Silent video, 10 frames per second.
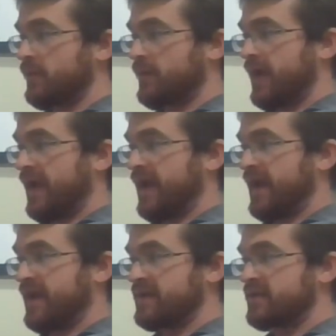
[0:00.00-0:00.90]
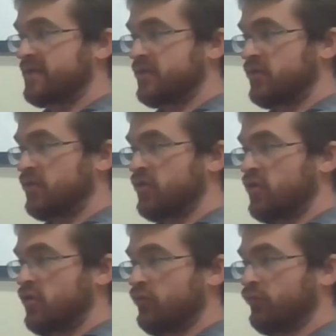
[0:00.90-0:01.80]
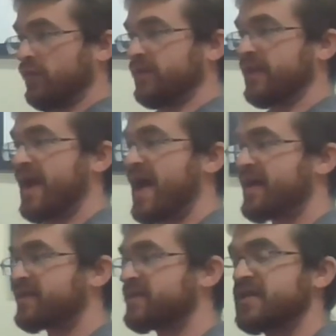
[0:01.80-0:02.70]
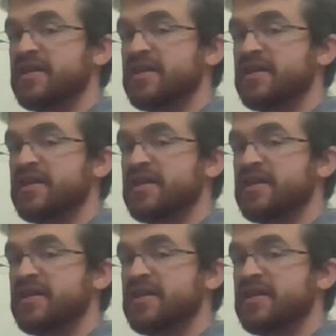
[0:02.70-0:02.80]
And relax.